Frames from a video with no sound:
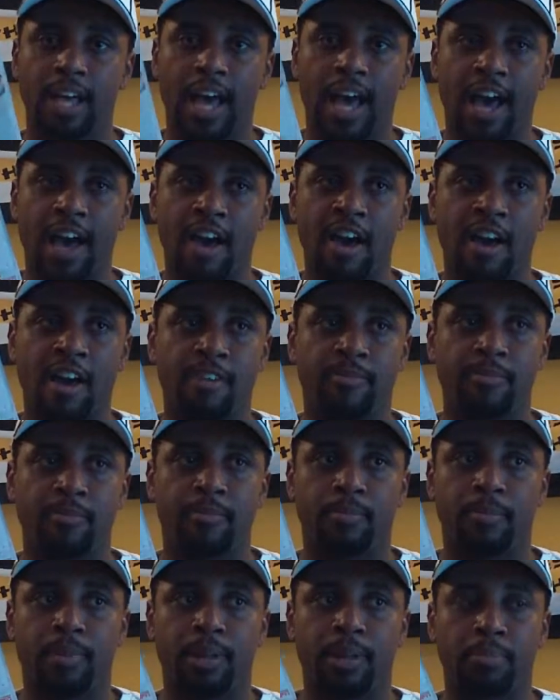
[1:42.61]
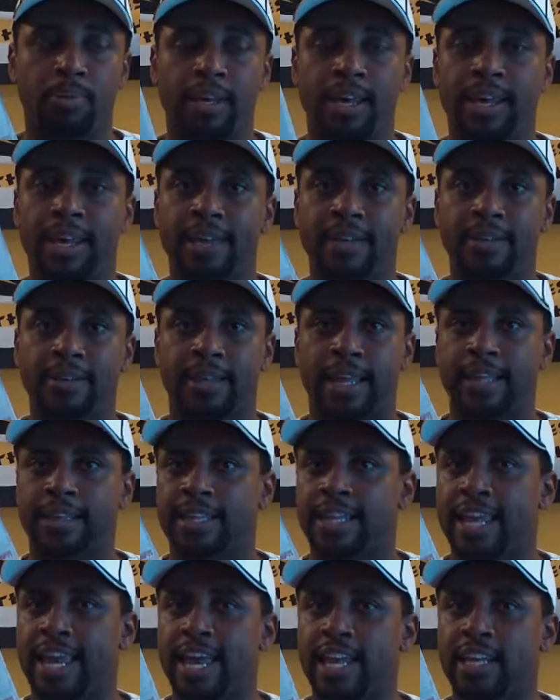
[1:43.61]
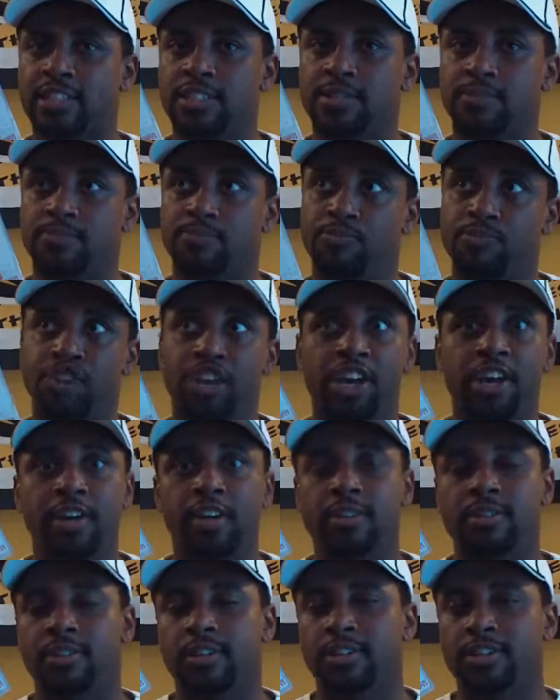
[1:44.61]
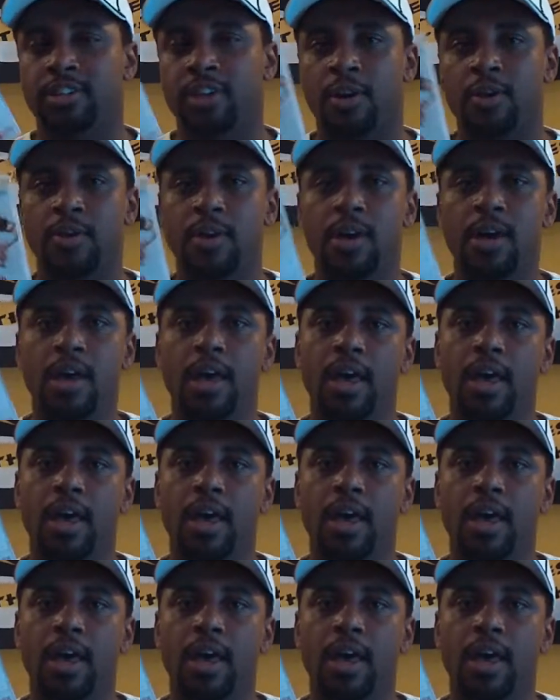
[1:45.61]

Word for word: I've been playing like the last year or so.